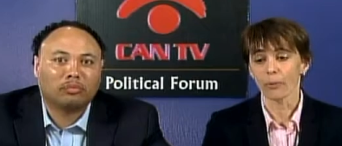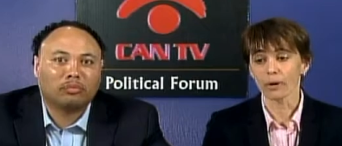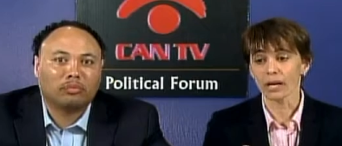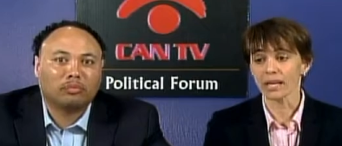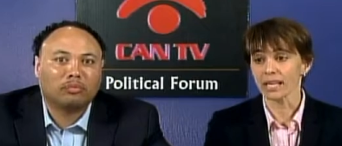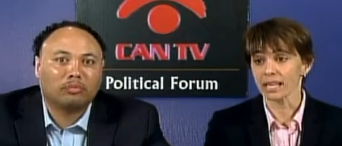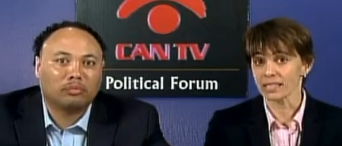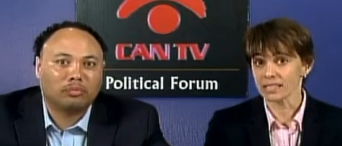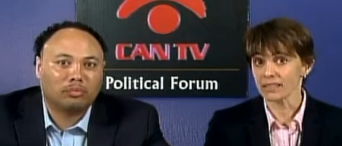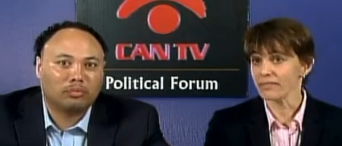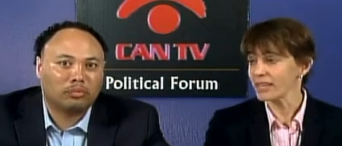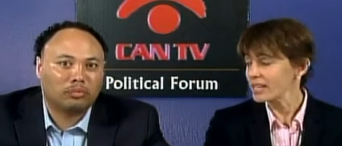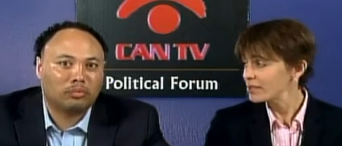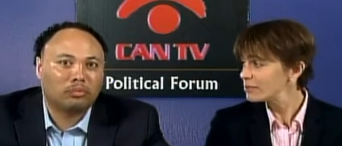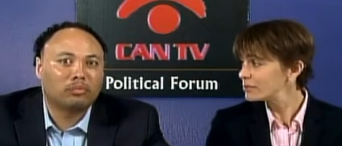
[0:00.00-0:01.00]
Speaker 1: we're going to get
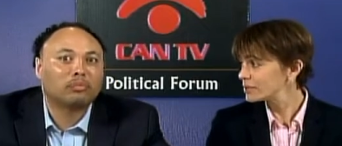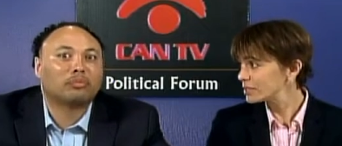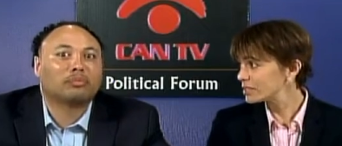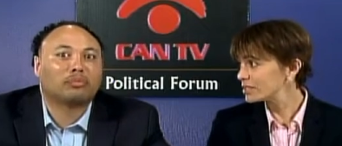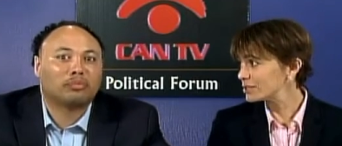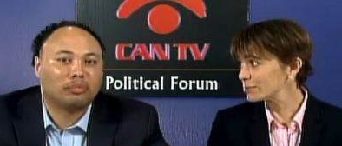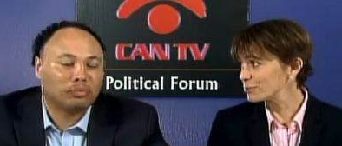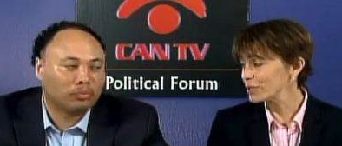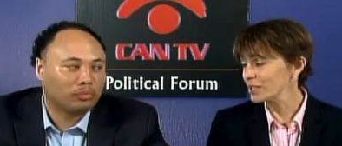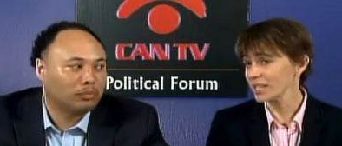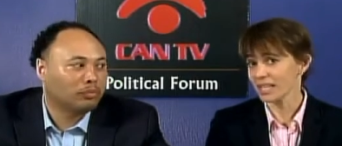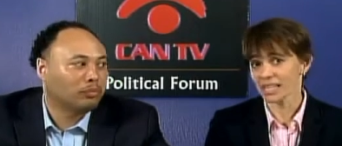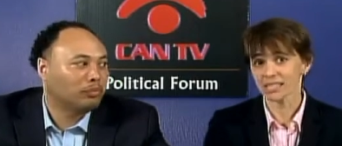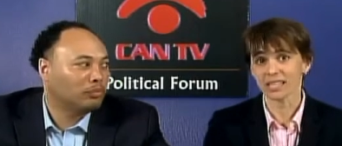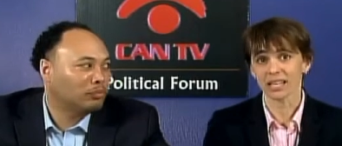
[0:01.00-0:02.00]
divvy, which is really
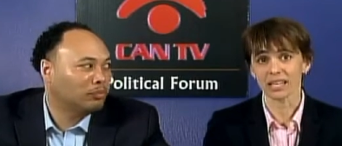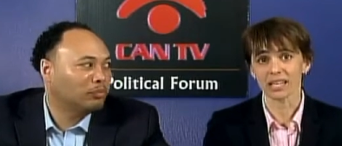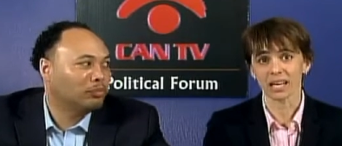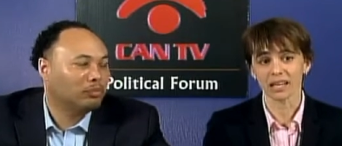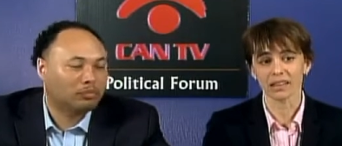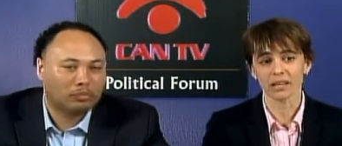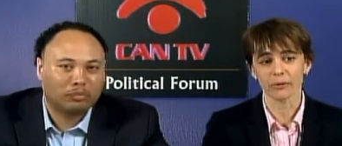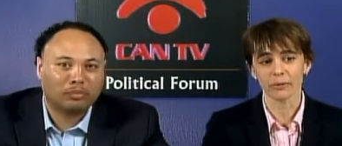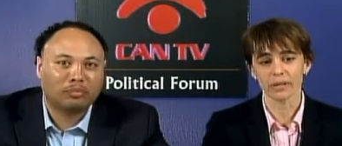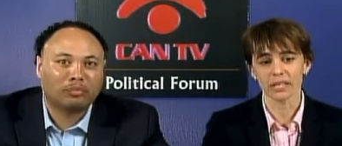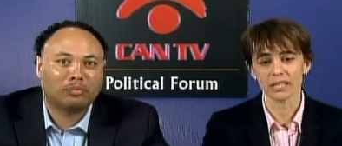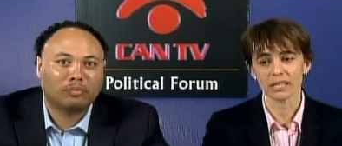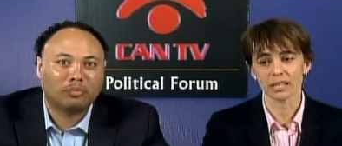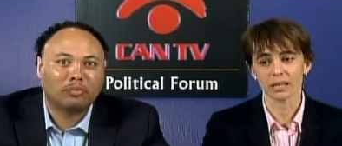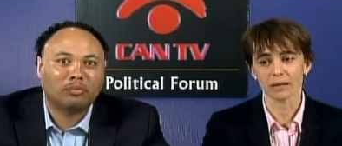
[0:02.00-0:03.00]
exciting. I think we
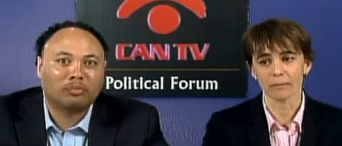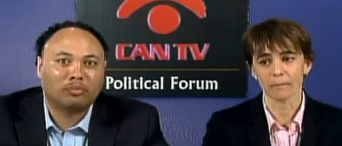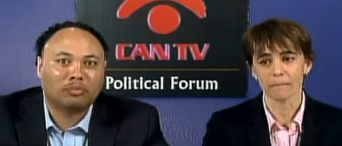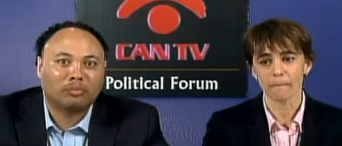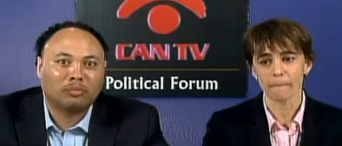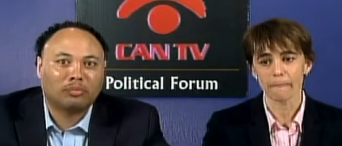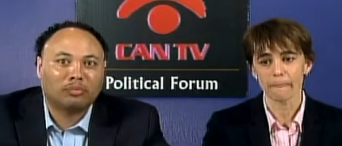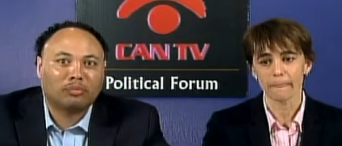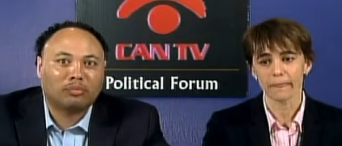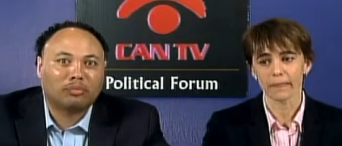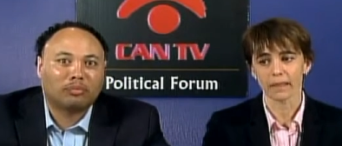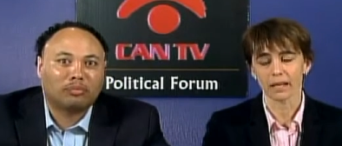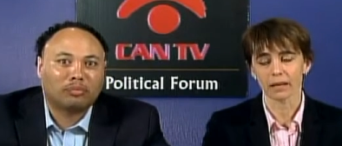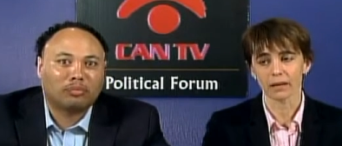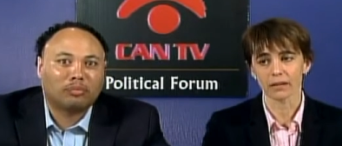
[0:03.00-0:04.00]
need um,
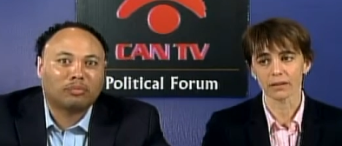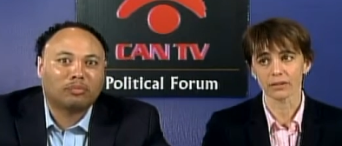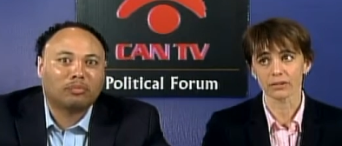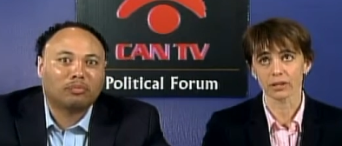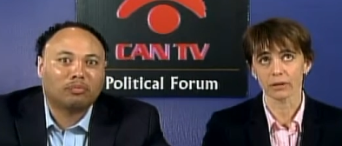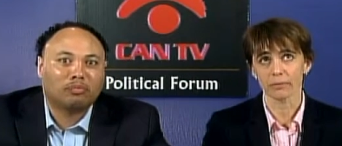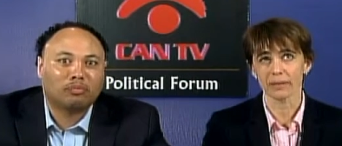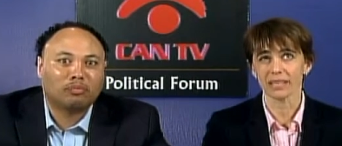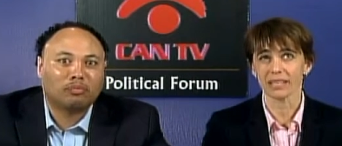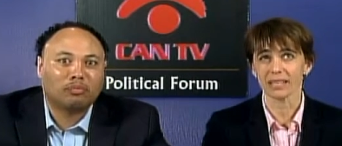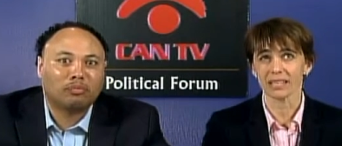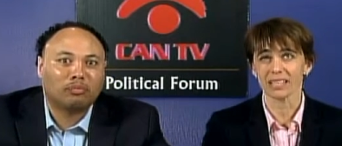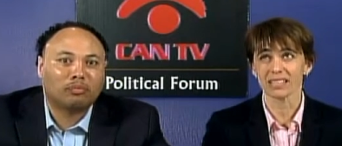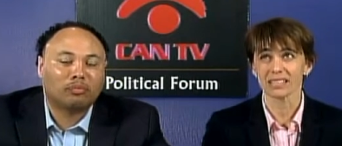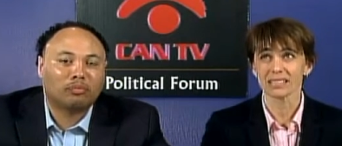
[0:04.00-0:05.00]
uh, there's going to
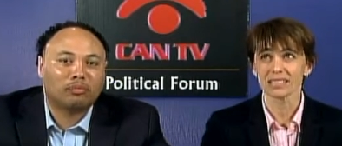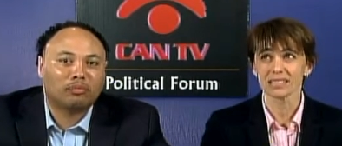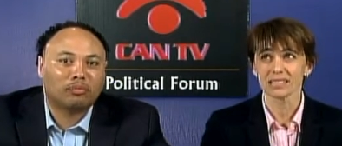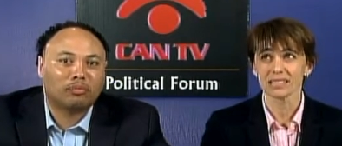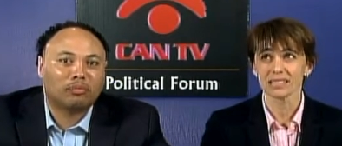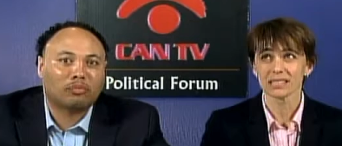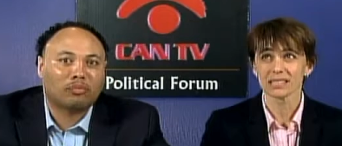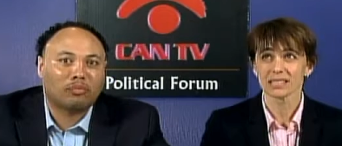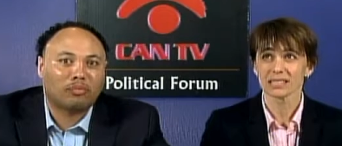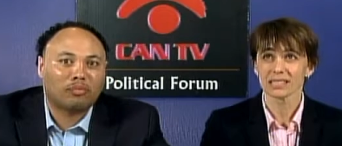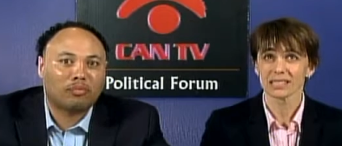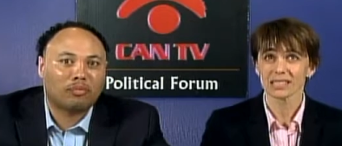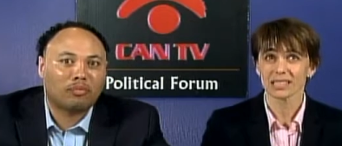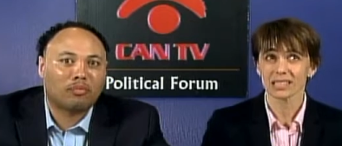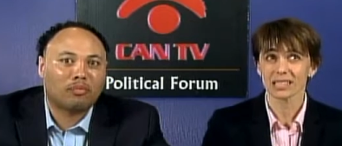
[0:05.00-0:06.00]
be
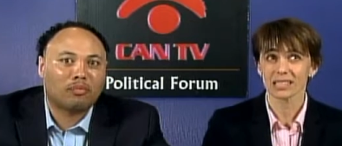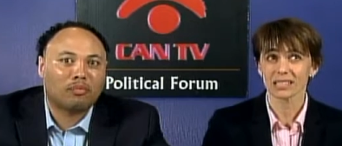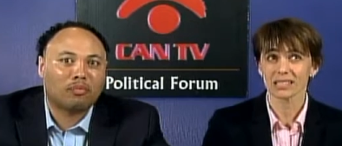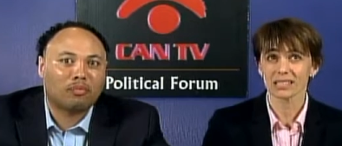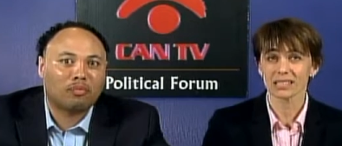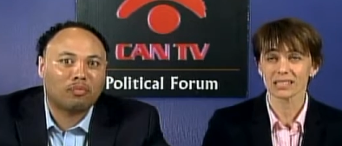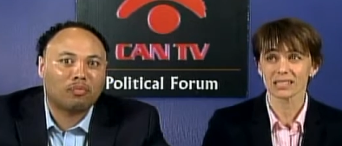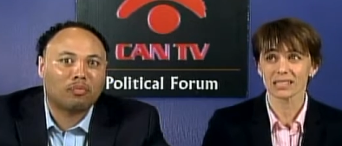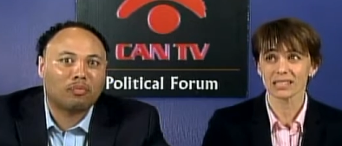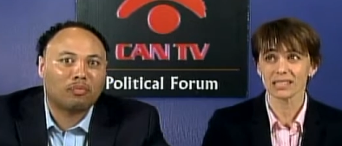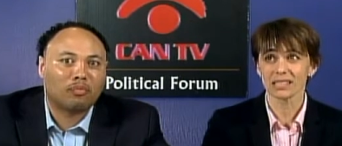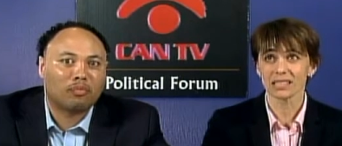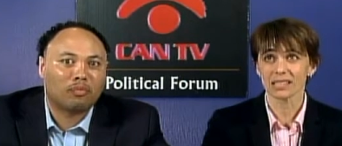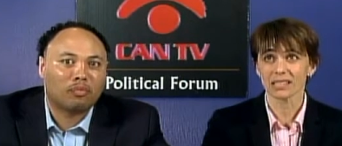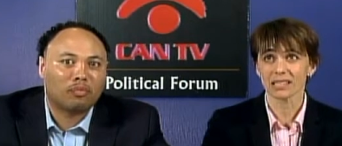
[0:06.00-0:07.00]
I think
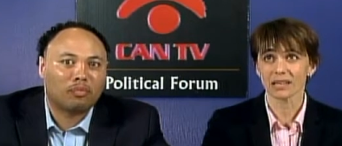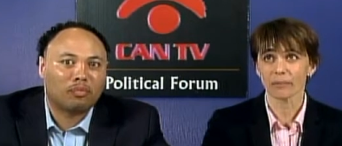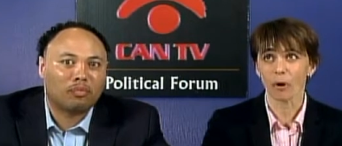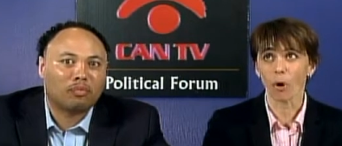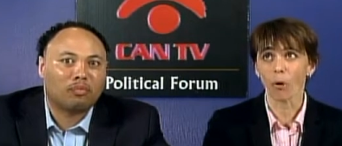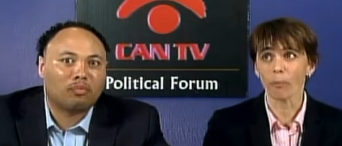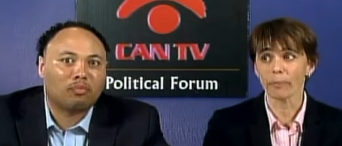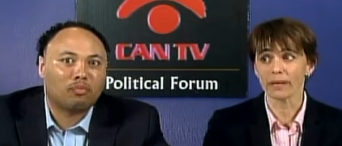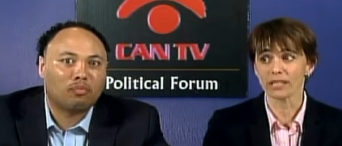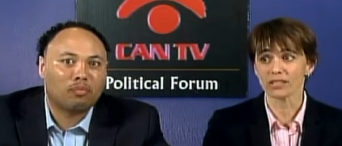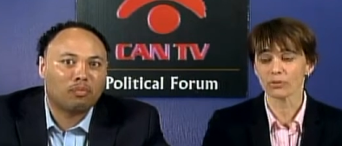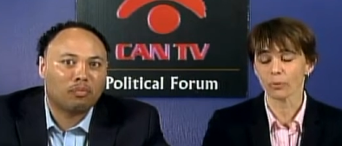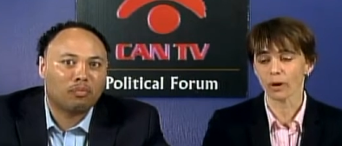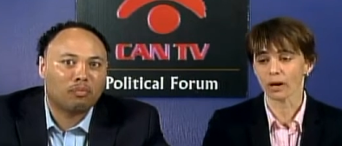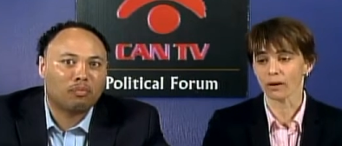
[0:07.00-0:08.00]
I'm hoping
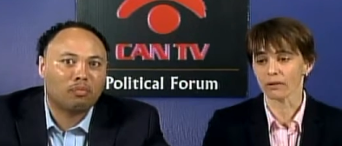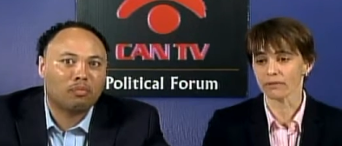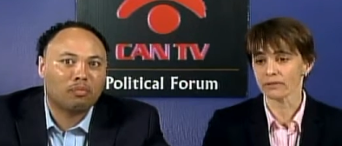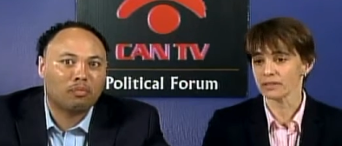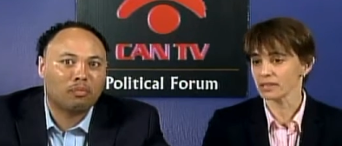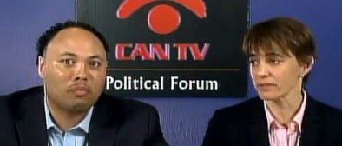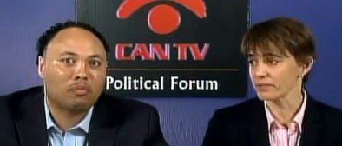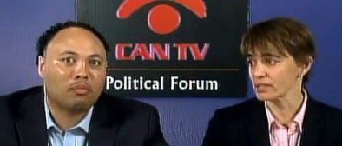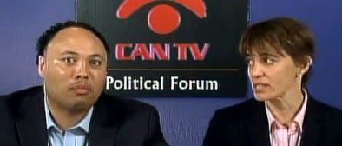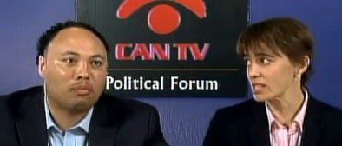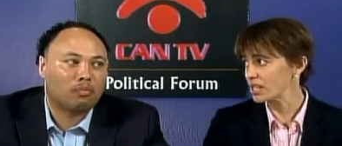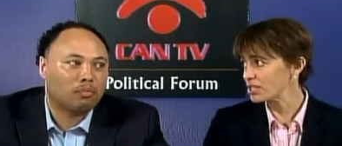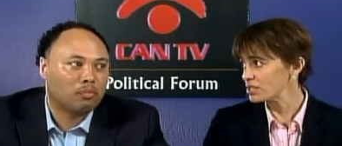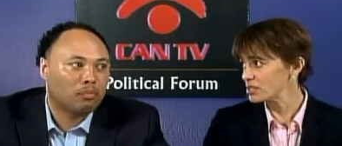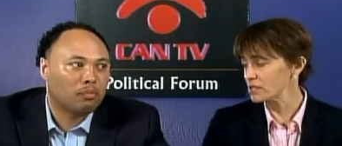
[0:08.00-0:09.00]
12 different
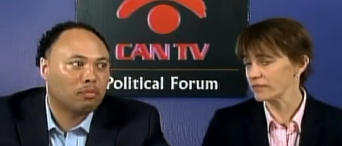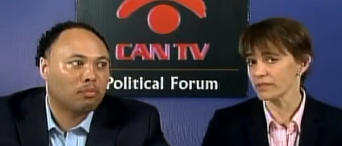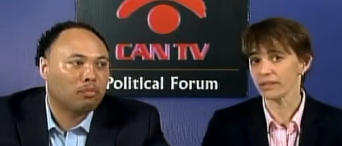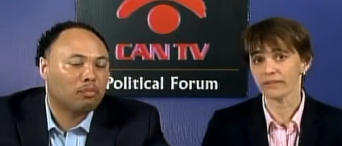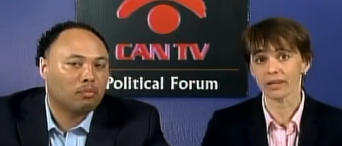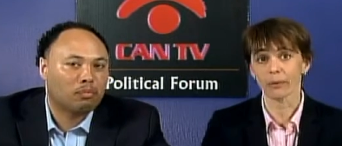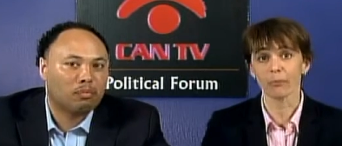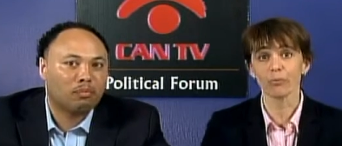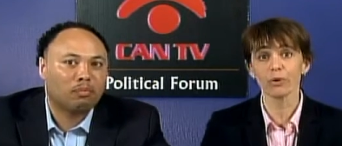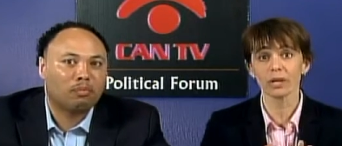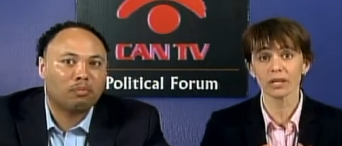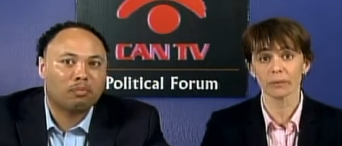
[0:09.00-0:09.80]
stations of divvy. I'm really